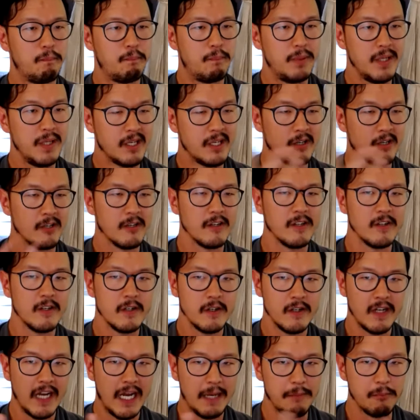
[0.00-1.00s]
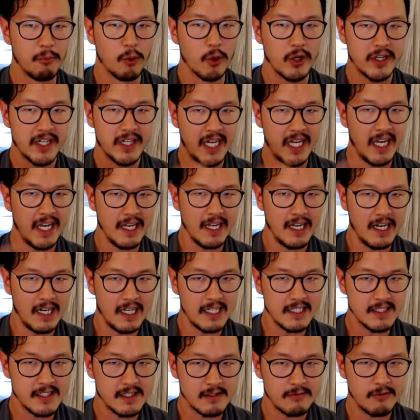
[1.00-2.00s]
bigger and more
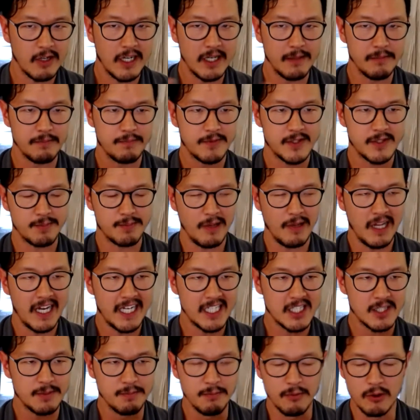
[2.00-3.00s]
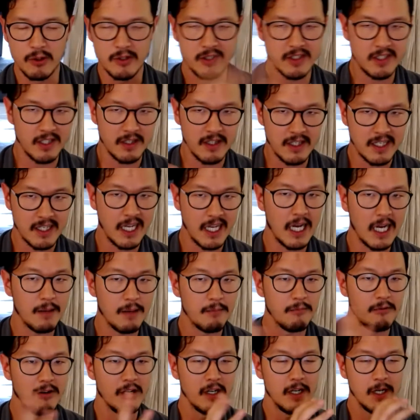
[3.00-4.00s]
chaos, right? Splash more into the
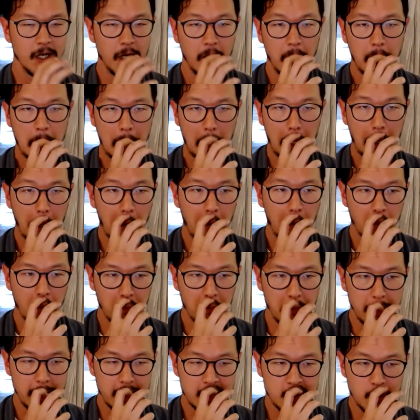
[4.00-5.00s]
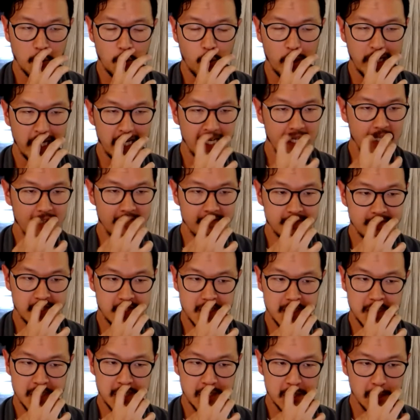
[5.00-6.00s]
camera, make the waves
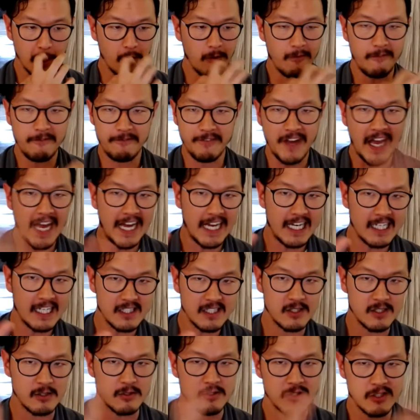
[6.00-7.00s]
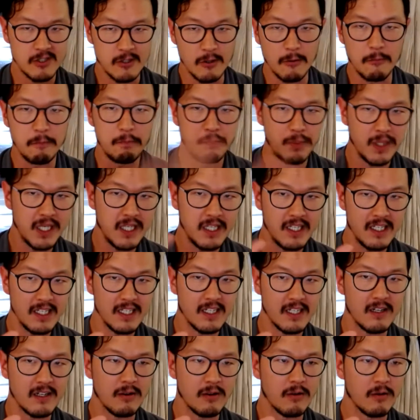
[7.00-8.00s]
so fast or so
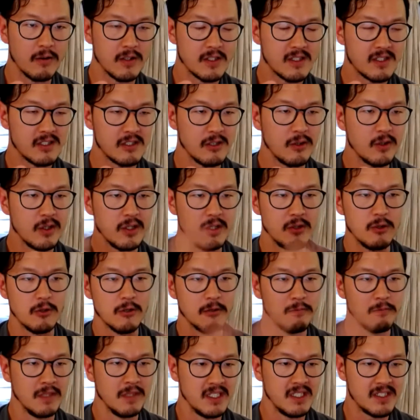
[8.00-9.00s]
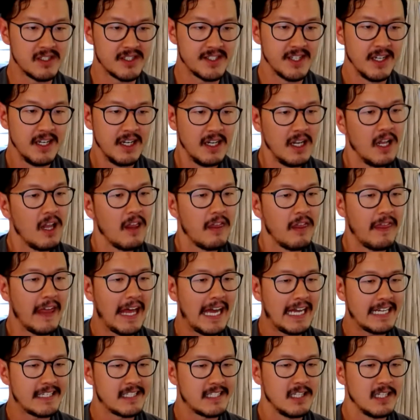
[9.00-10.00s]
big or so enormous
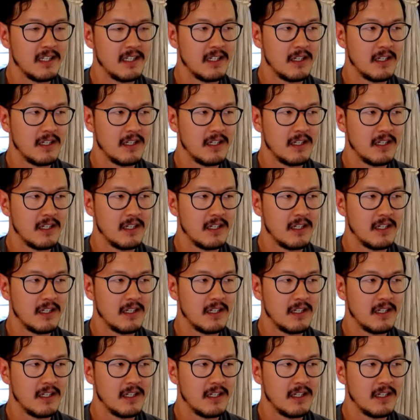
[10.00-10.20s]
that